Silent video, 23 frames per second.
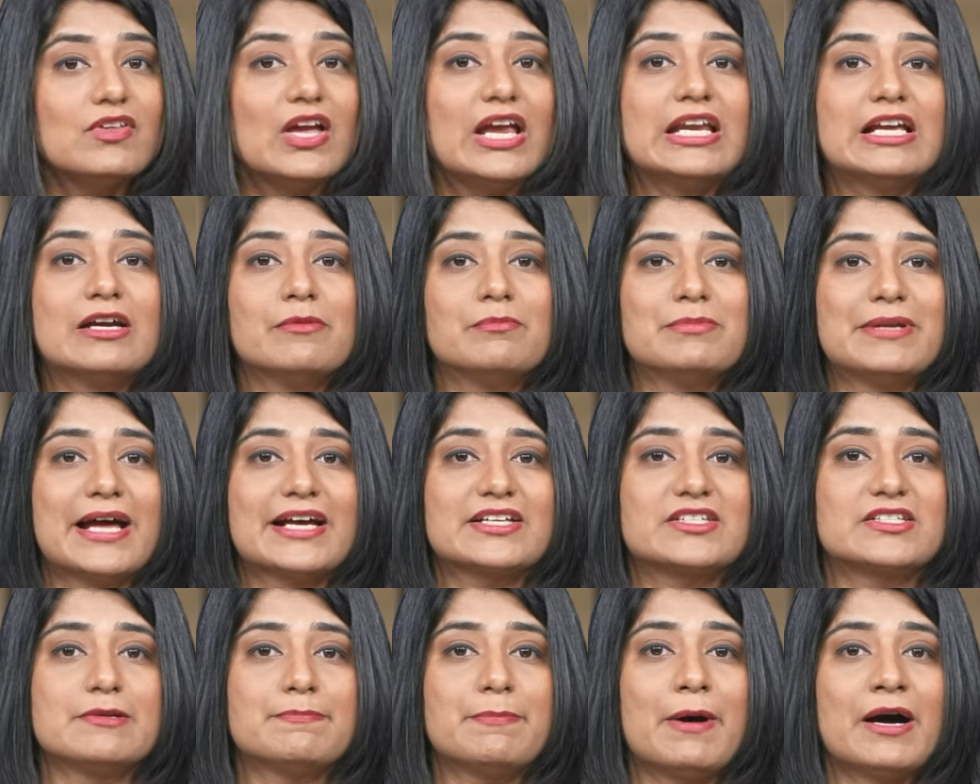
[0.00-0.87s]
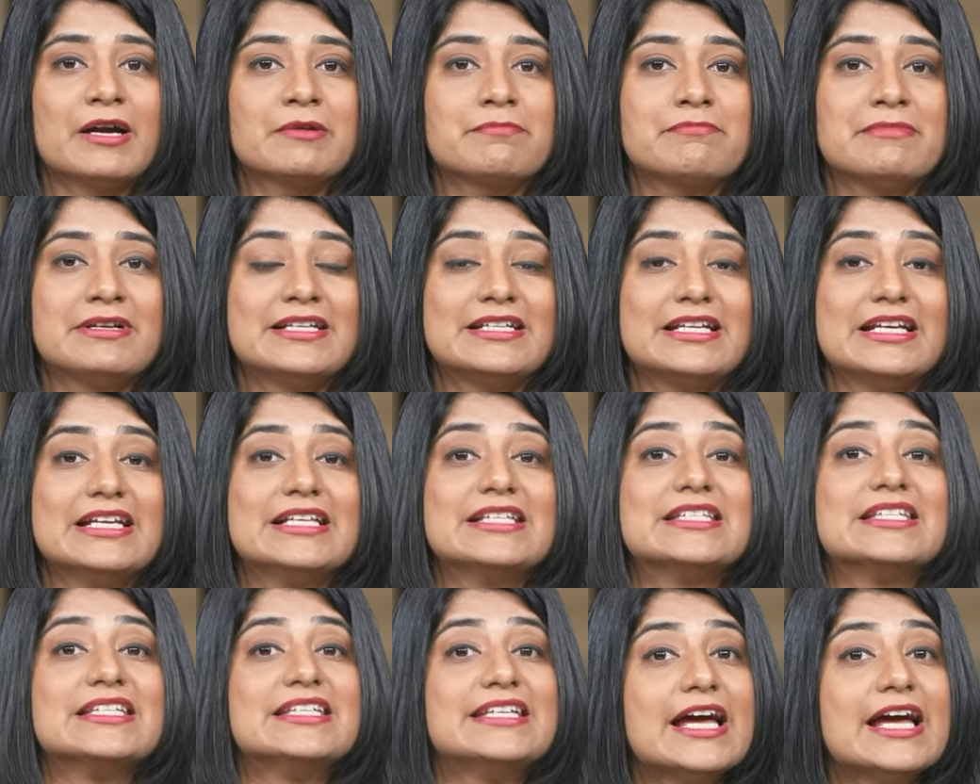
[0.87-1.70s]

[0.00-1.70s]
The Income Tax Department is